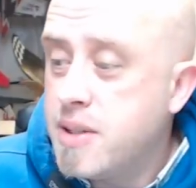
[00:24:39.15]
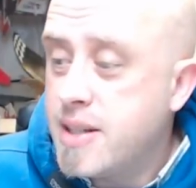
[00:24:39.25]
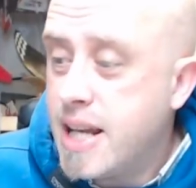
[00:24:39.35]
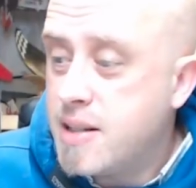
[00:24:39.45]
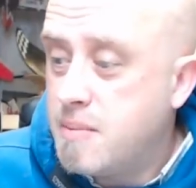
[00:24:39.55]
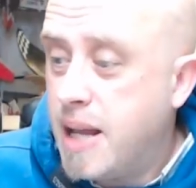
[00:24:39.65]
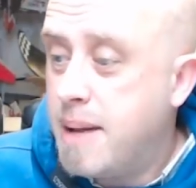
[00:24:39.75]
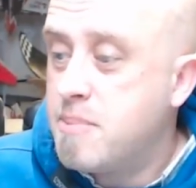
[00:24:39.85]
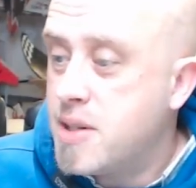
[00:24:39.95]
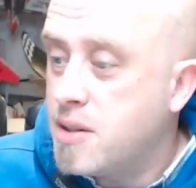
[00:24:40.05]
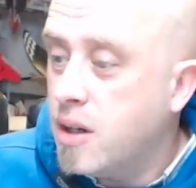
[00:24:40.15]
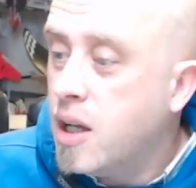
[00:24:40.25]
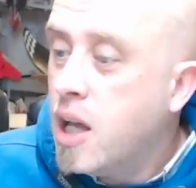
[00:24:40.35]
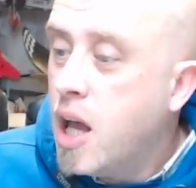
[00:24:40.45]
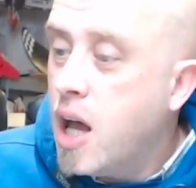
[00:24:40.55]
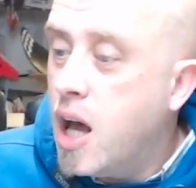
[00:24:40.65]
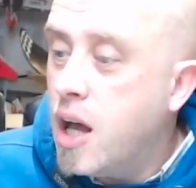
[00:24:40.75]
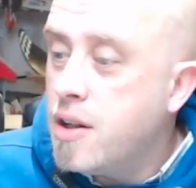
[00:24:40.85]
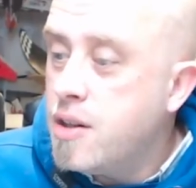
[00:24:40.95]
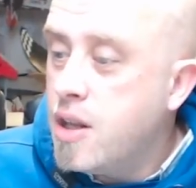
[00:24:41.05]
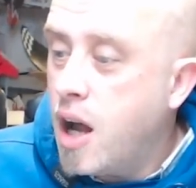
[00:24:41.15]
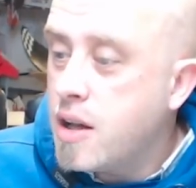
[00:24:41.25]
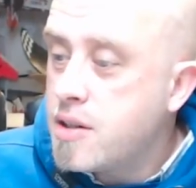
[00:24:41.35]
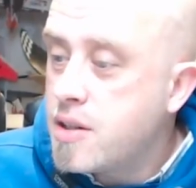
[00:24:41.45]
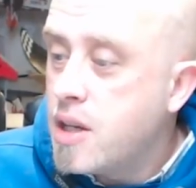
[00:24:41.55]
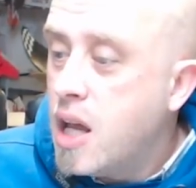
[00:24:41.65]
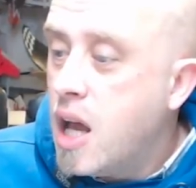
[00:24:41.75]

possessed hamster. Nuts.